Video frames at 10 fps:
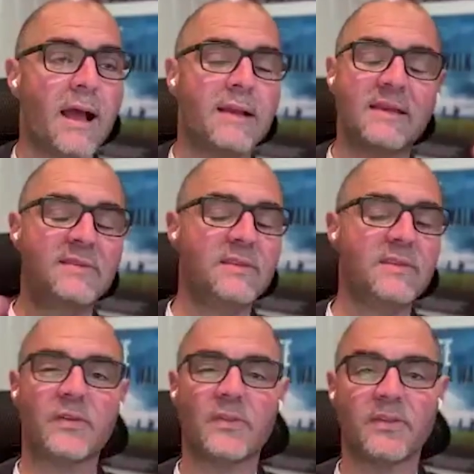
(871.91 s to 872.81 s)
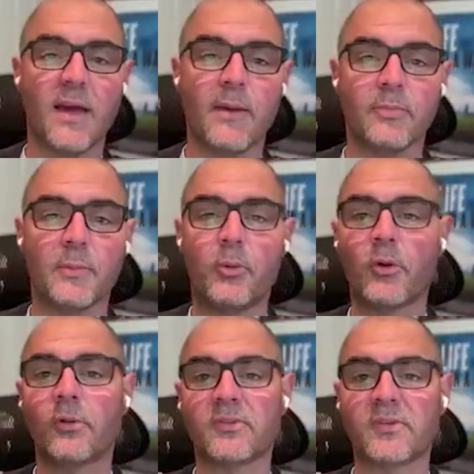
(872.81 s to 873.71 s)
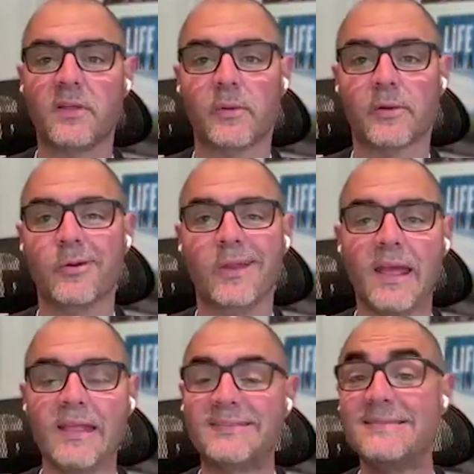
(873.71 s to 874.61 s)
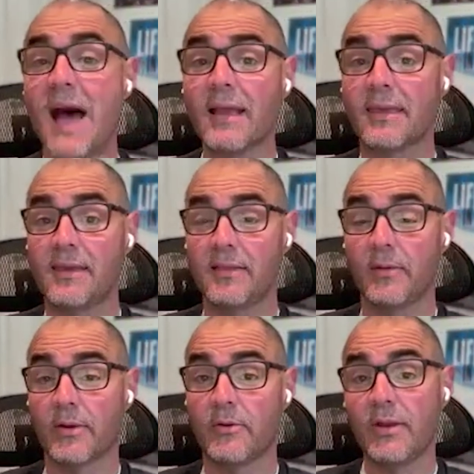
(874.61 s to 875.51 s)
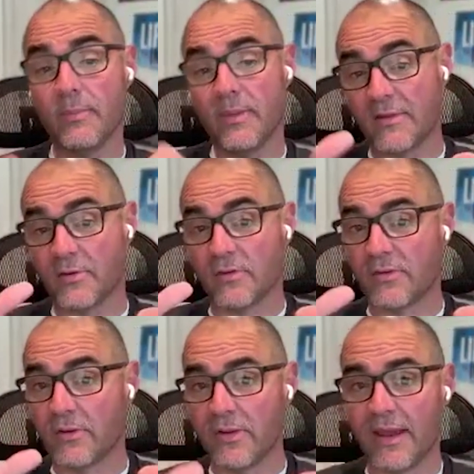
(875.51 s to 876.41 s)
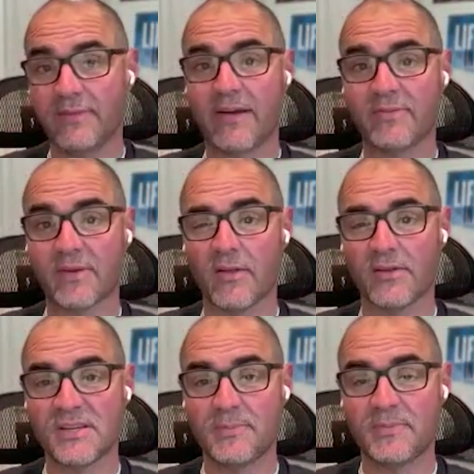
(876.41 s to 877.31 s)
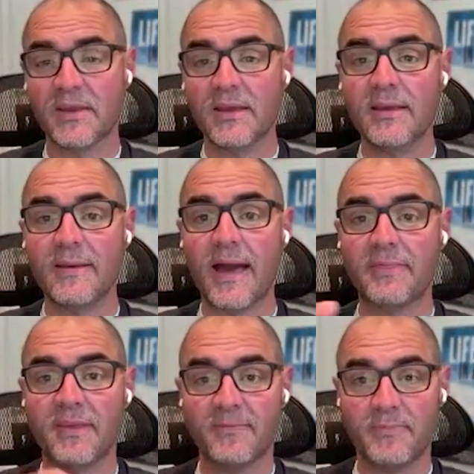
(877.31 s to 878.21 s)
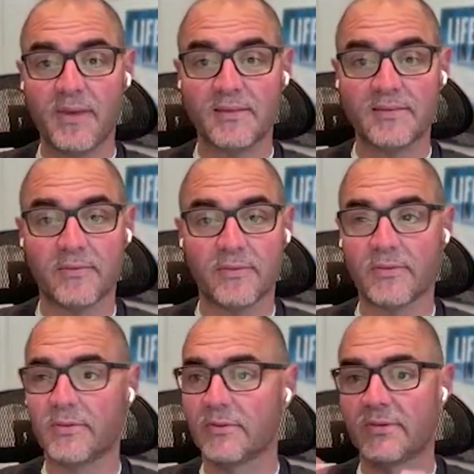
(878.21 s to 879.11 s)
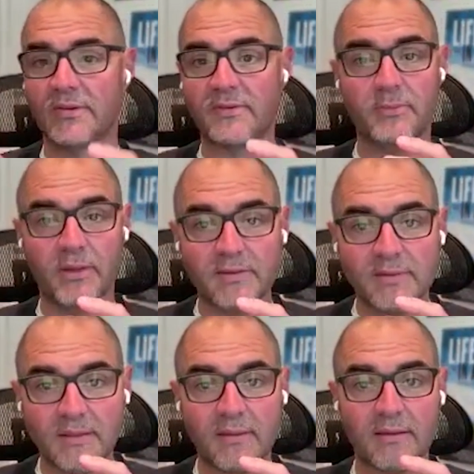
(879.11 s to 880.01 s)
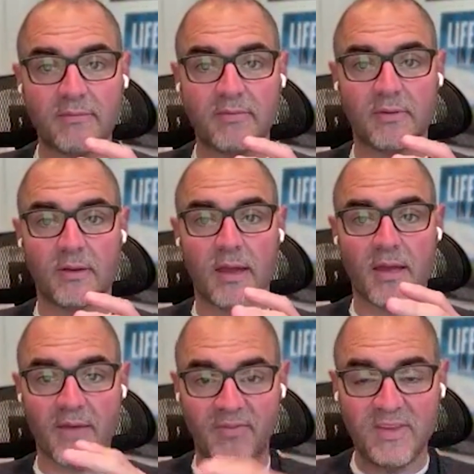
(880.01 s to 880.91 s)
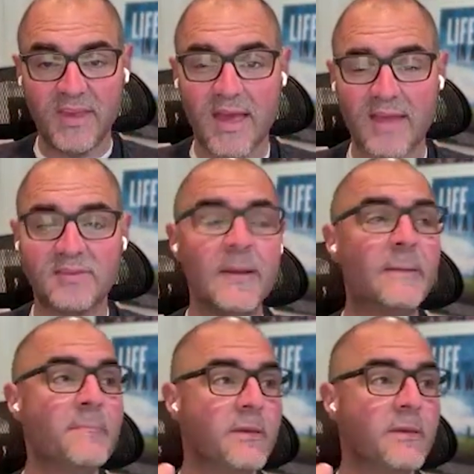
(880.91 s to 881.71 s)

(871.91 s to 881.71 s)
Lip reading: Because I see this phrase all the time. The portal is killing recruiting. It's not killing recruiting because there's still 85 scholarships at the FBS level. There's still 60 plus at FCS,